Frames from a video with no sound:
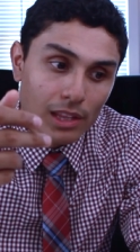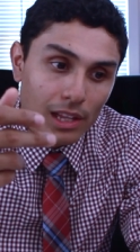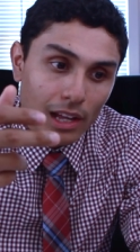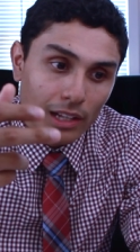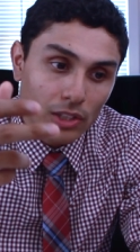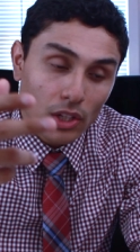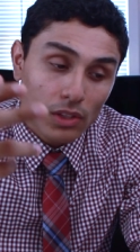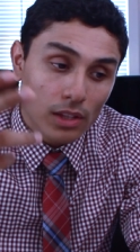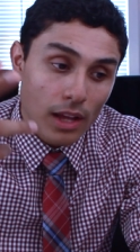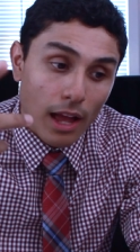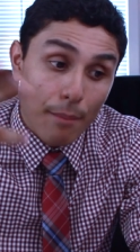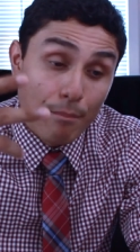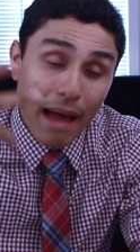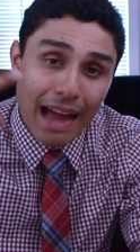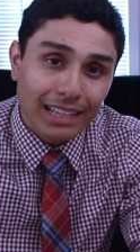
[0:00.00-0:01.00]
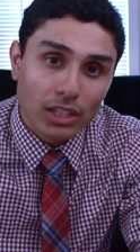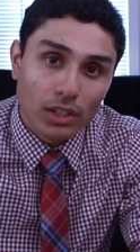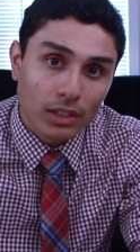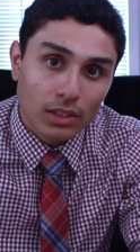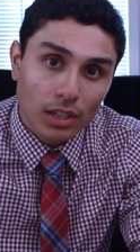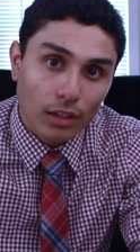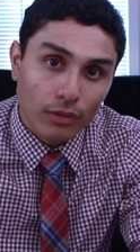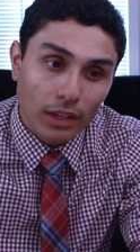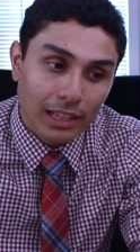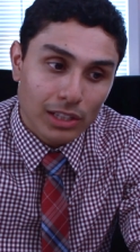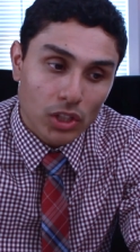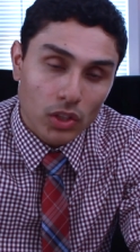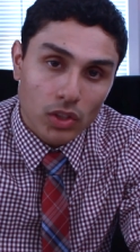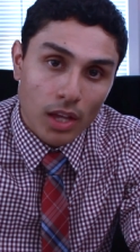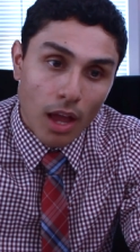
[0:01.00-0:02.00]
Uh, just imaginative. It's
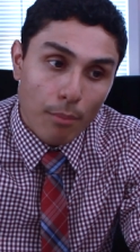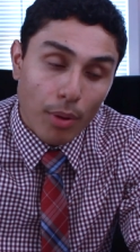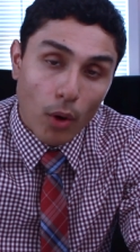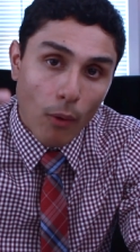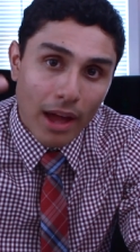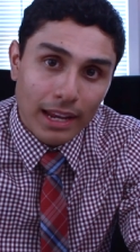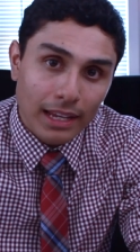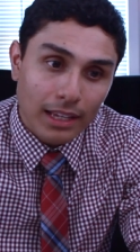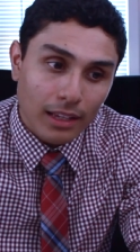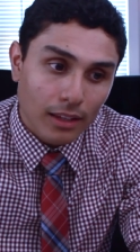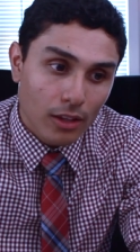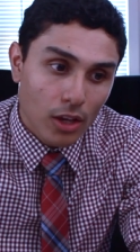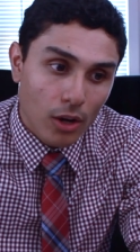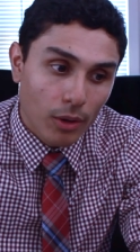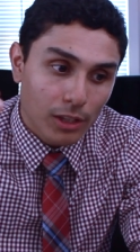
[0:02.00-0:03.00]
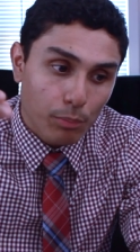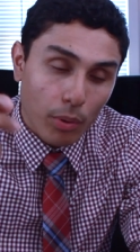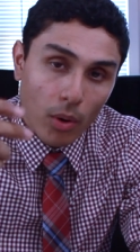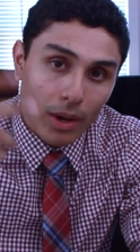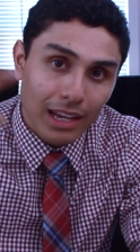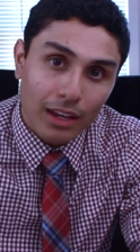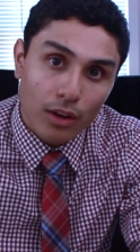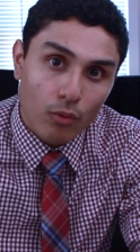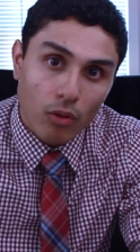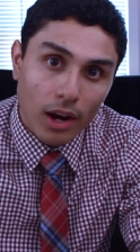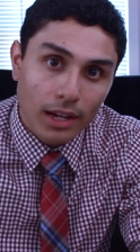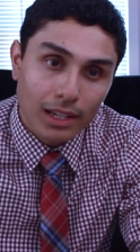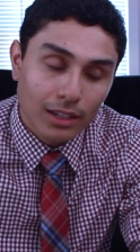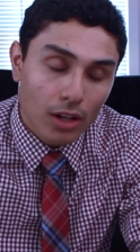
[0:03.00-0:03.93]
just poetic, you know, it's poetic writing.